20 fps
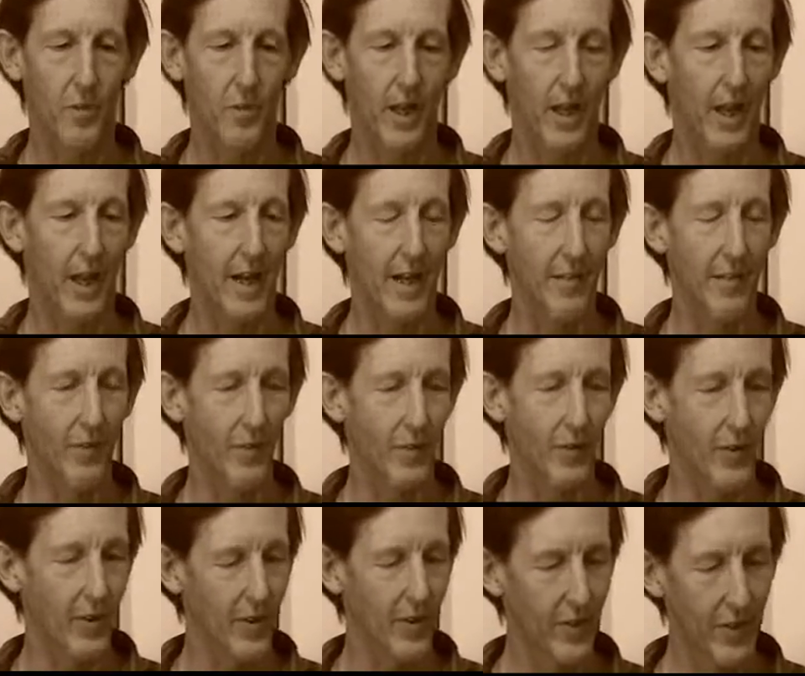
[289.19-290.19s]
of my life.
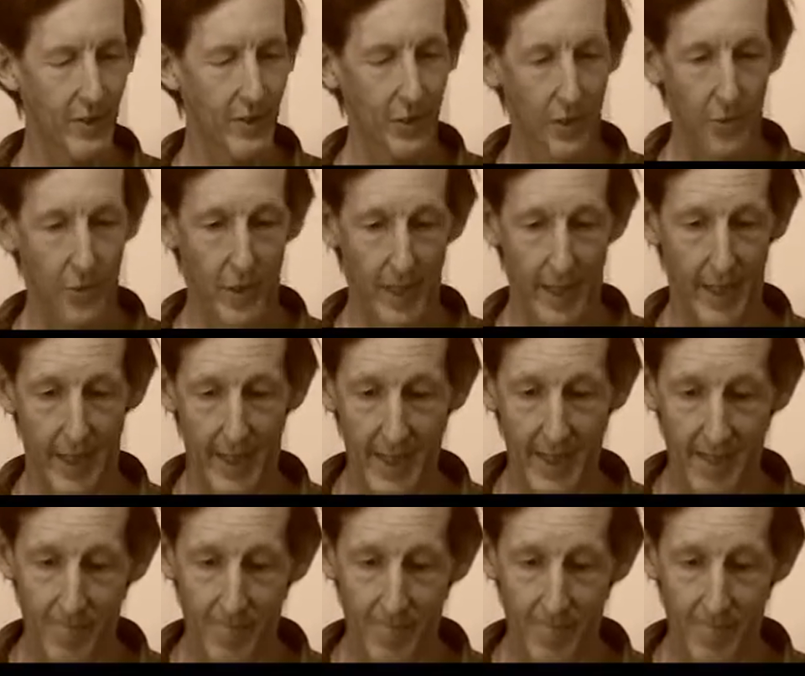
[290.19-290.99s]
And that's when uh,